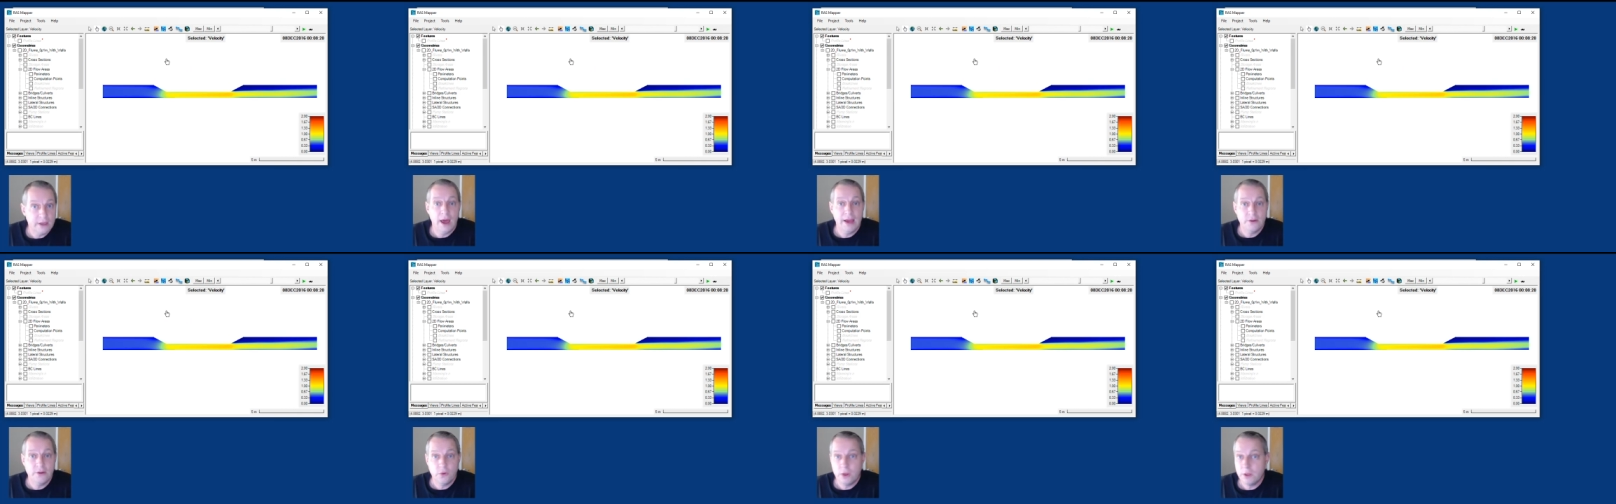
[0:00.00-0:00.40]

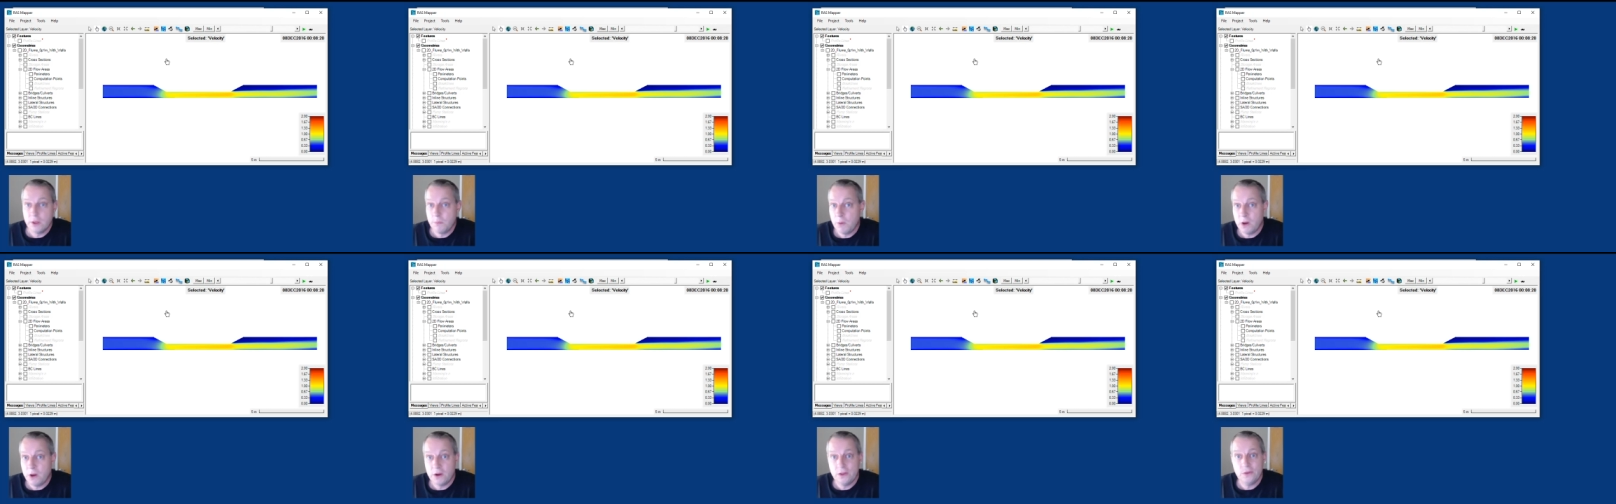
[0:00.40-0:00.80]
hydraulic
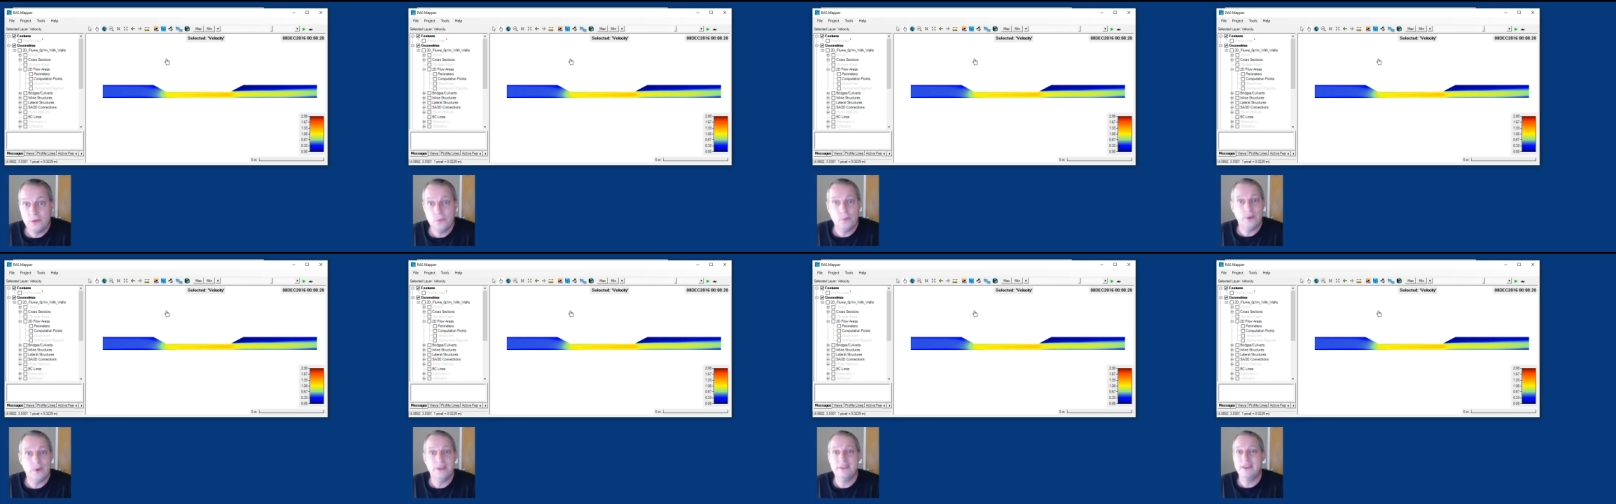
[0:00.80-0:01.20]
model
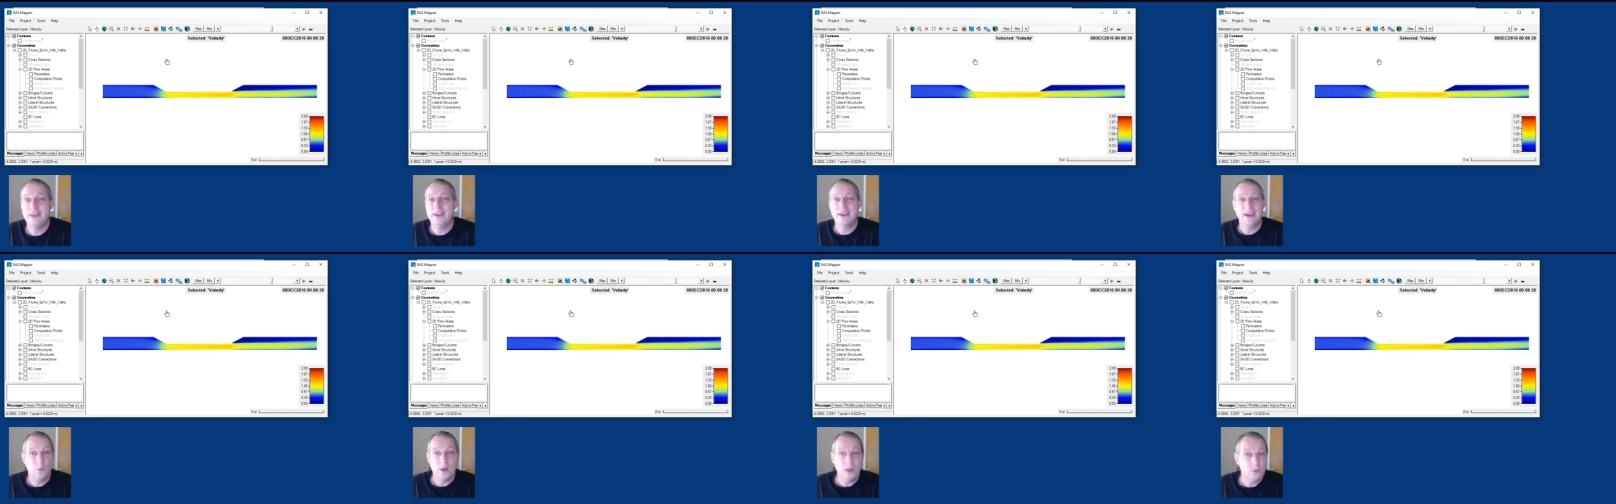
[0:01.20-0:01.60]
with
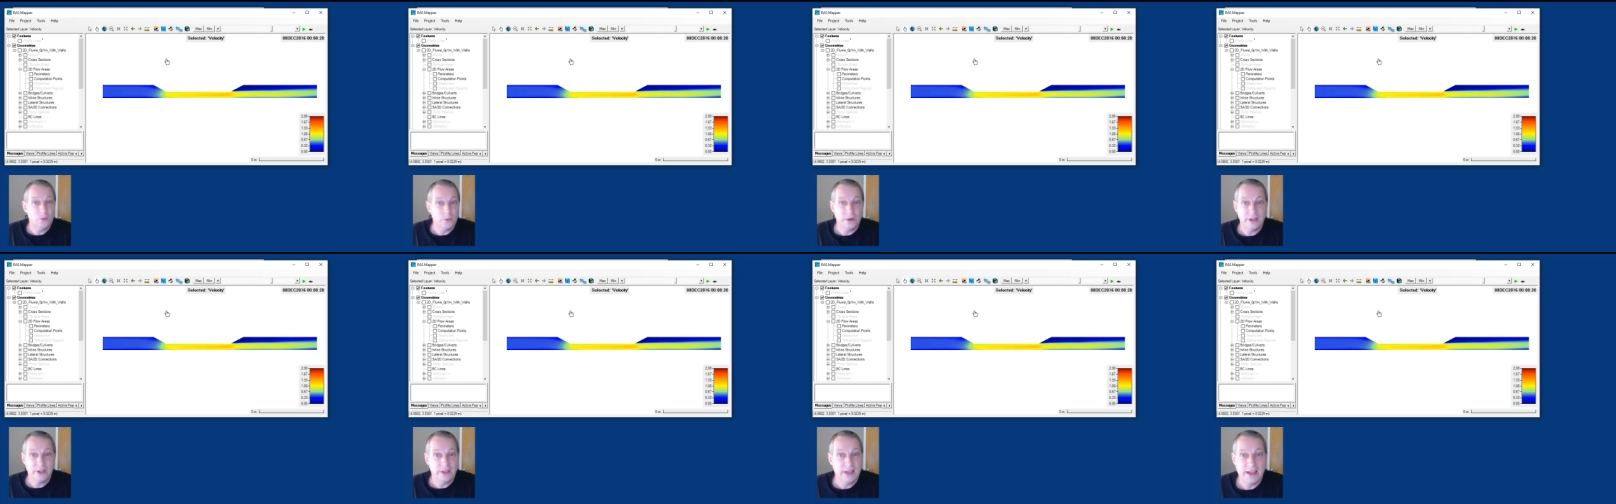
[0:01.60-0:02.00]
a
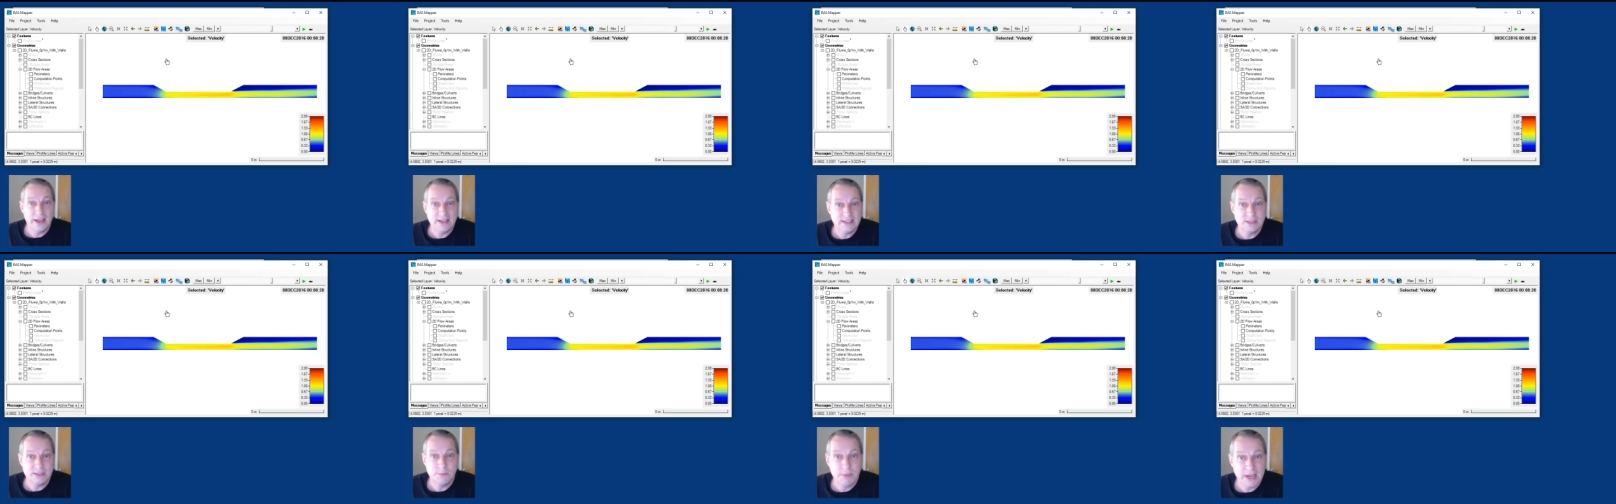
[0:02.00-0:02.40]

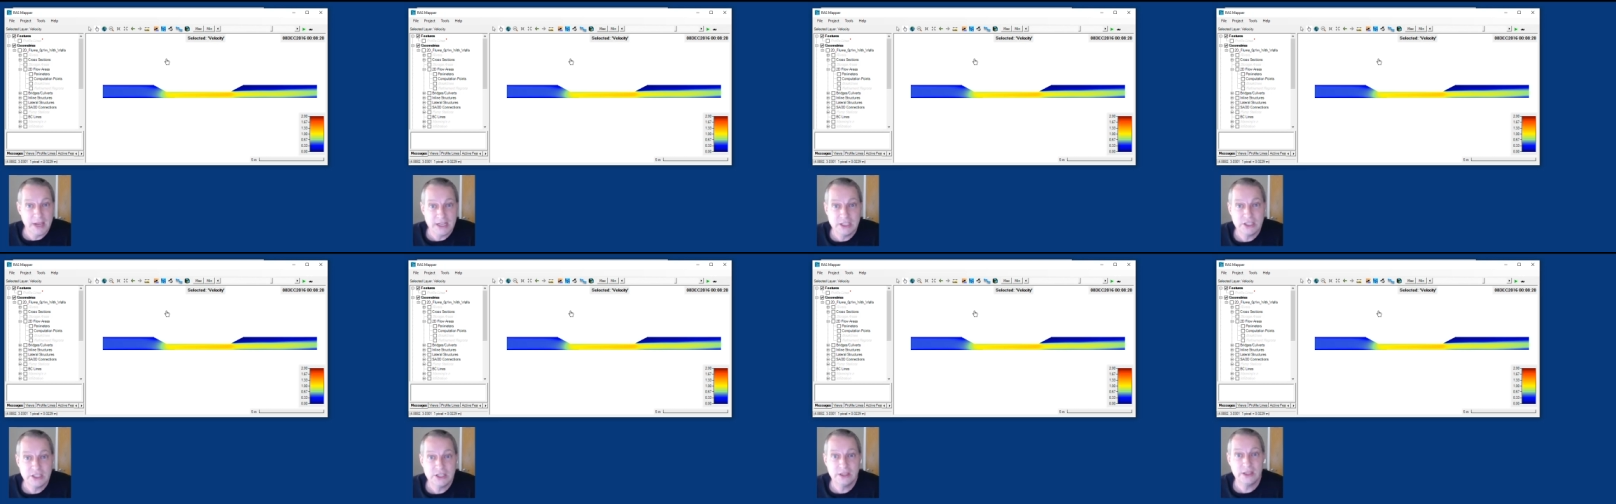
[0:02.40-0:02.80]
well-realized
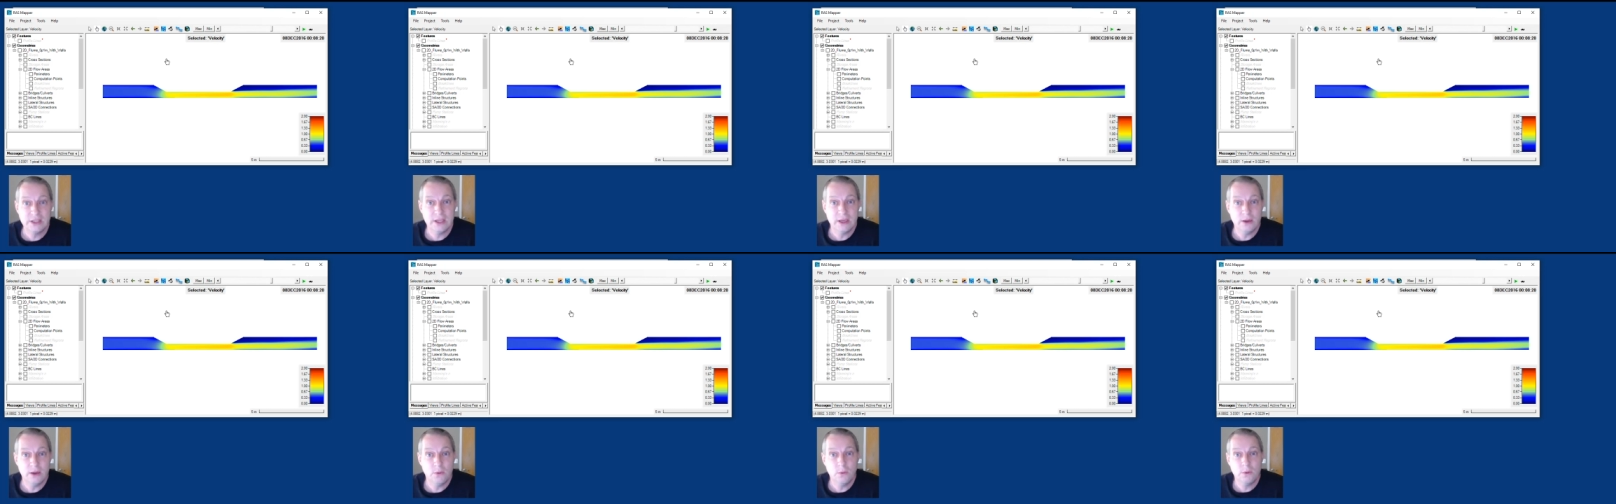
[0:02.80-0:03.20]
mesh
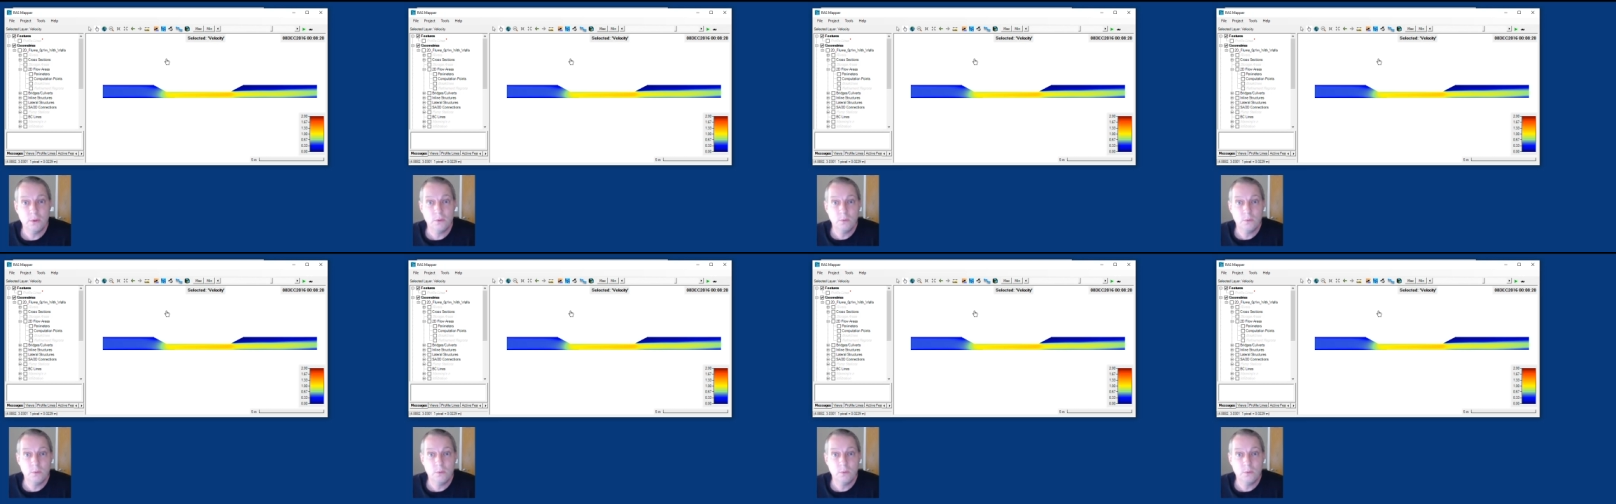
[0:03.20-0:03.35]
that